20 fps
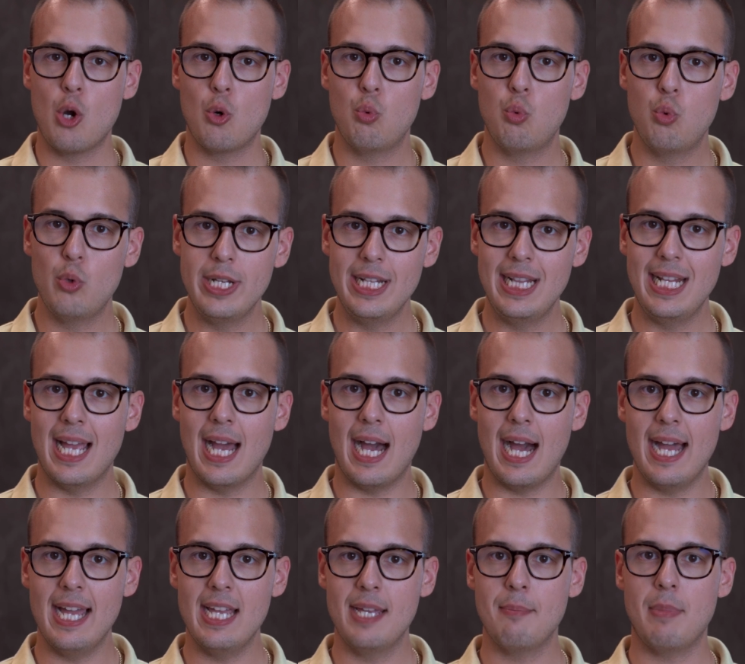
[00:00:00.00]
really
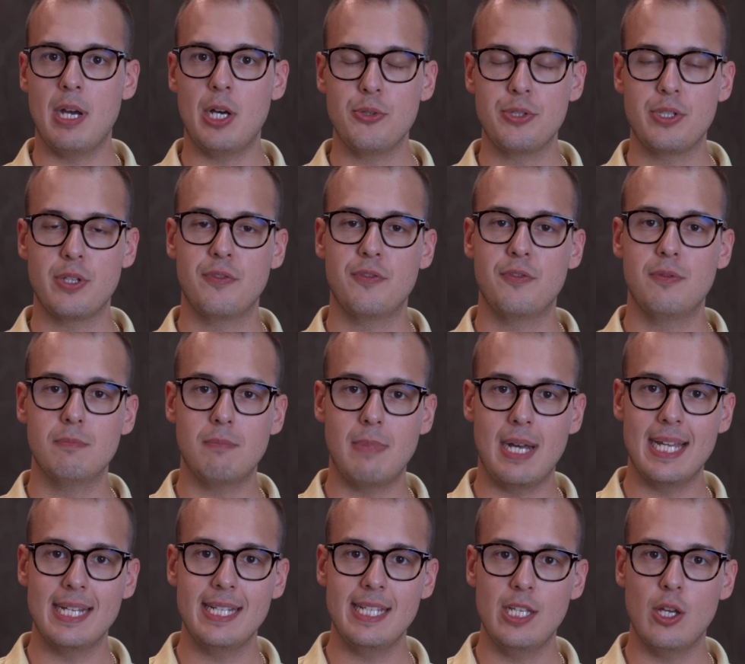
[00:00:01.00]
high amounts of
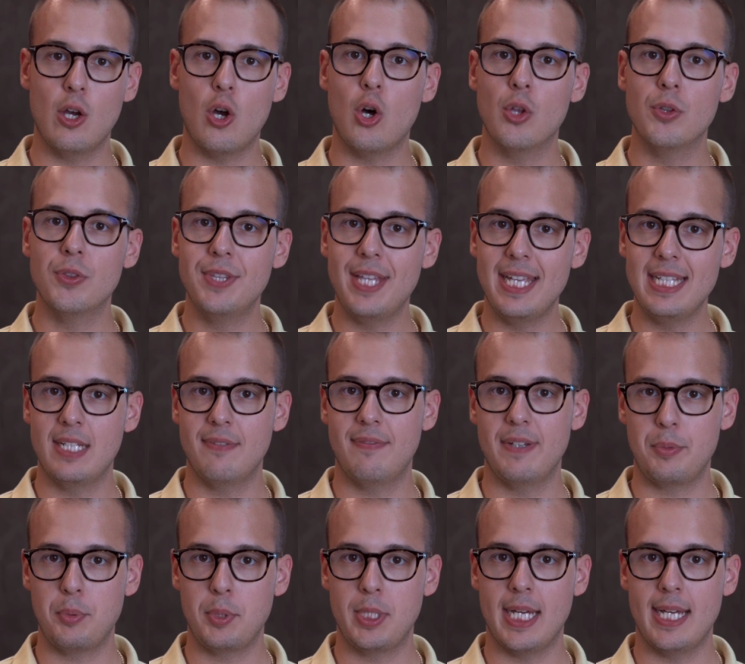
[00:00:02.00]
money on native
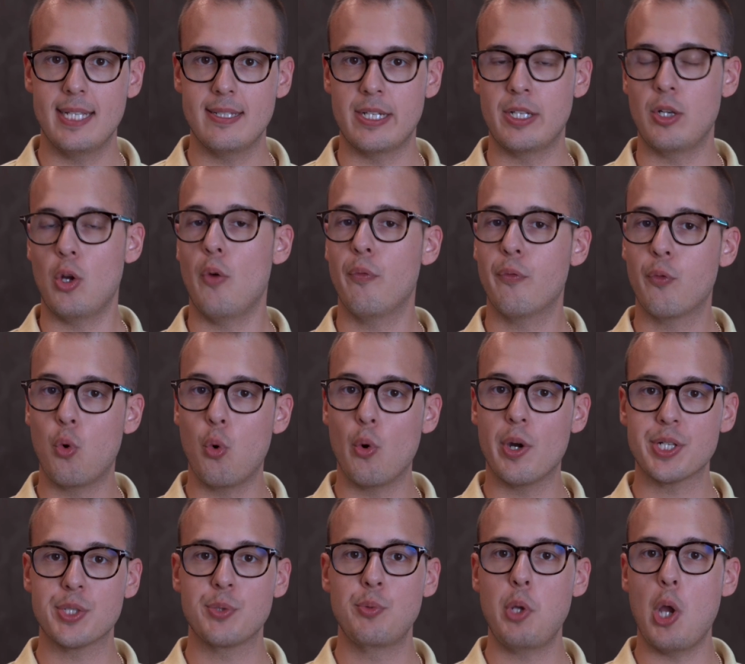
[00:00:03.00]
advertising. Of
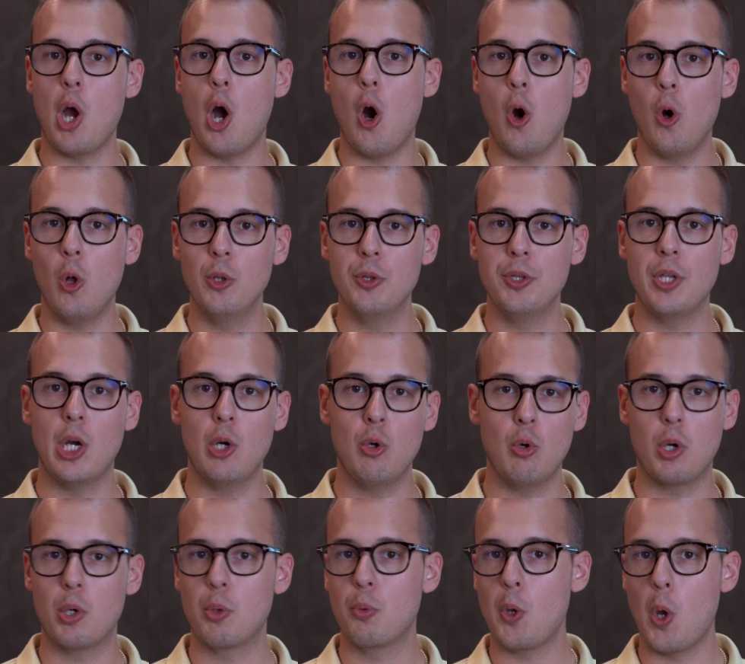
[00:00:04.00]
course, we all know
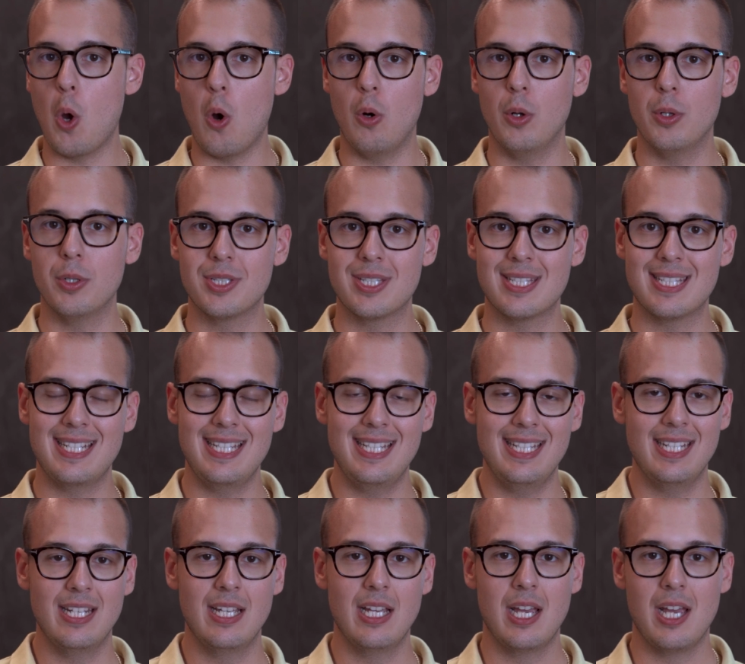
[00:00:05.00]
or we all
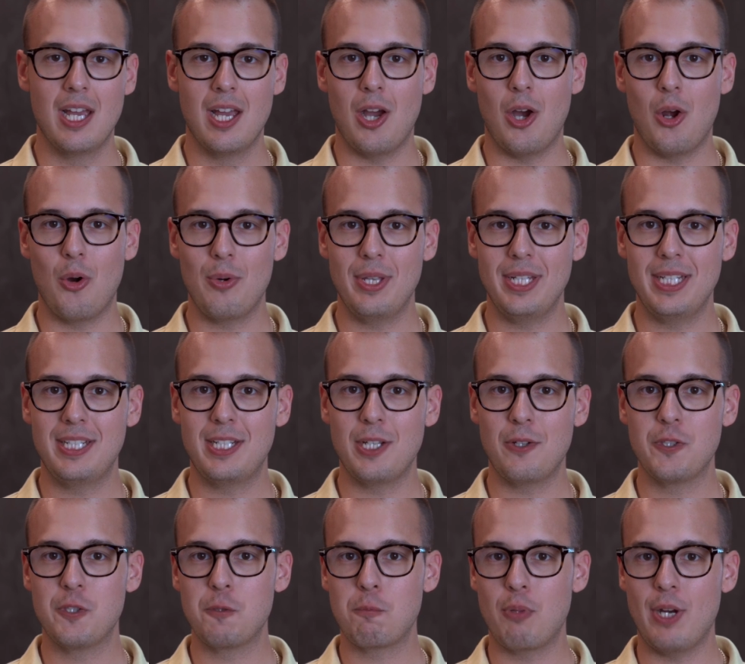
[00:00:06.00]
seen already
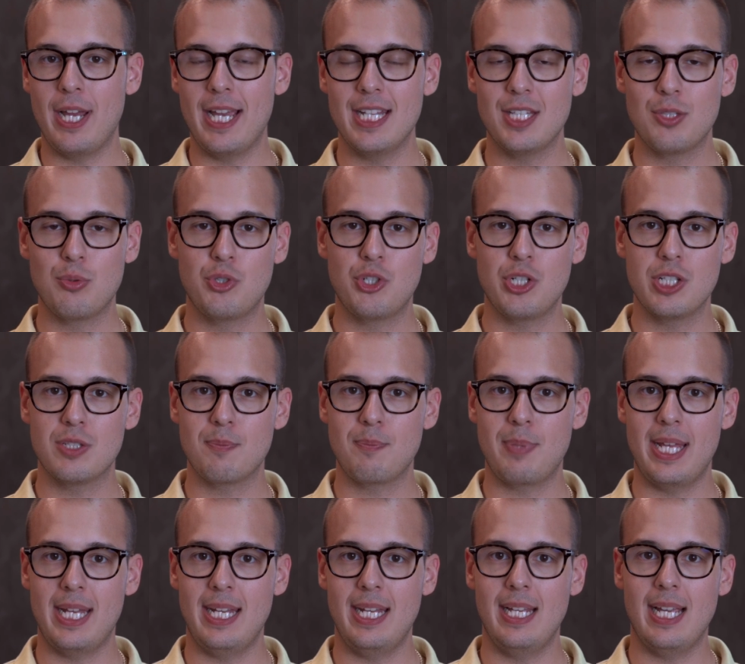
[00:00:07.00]
those brands which are
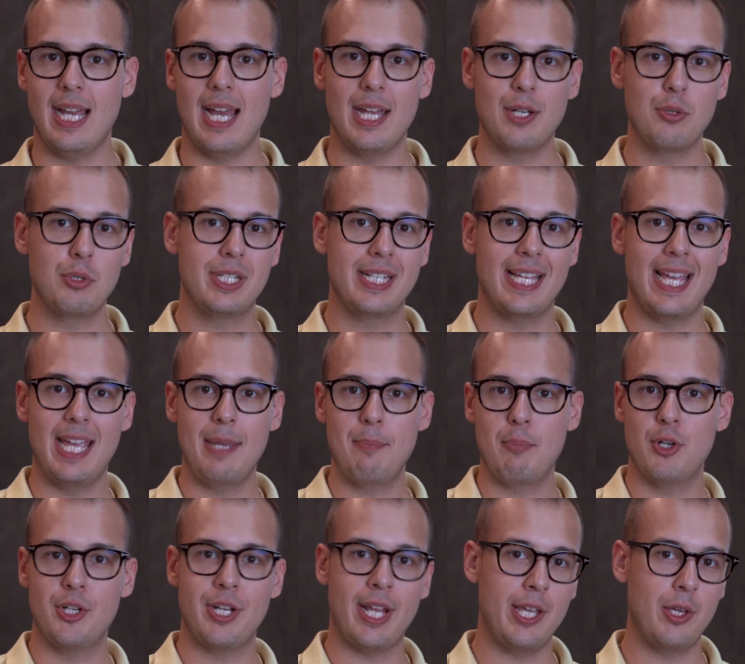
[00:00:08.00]
spending 100K
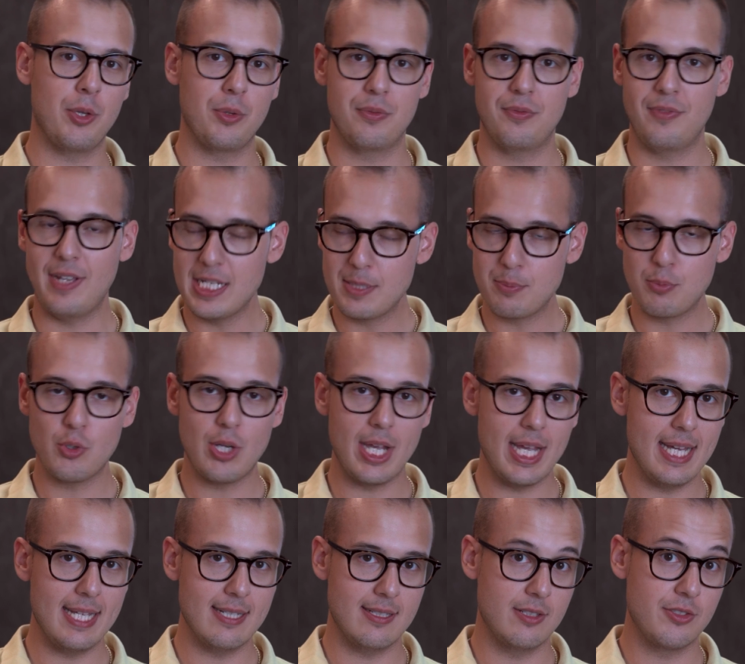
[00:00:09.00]
per day on Facebook
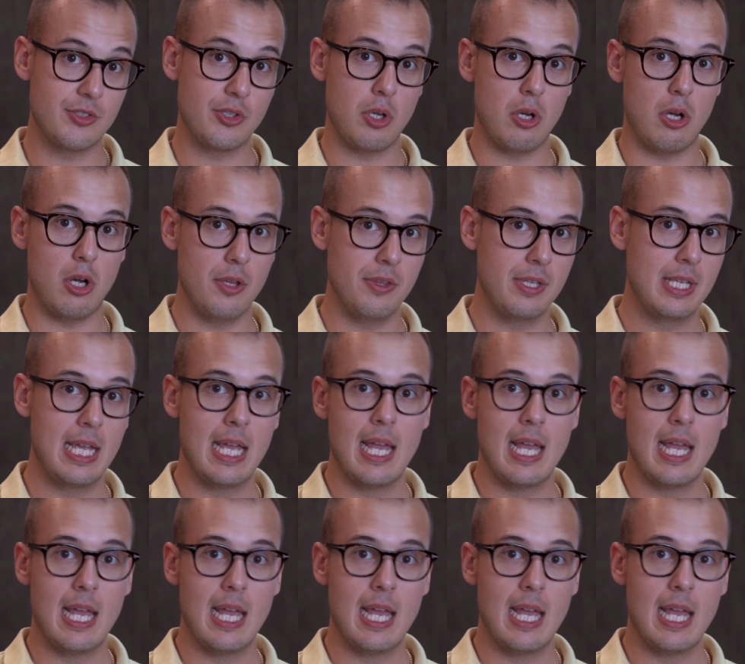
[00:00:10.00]
ads and so on.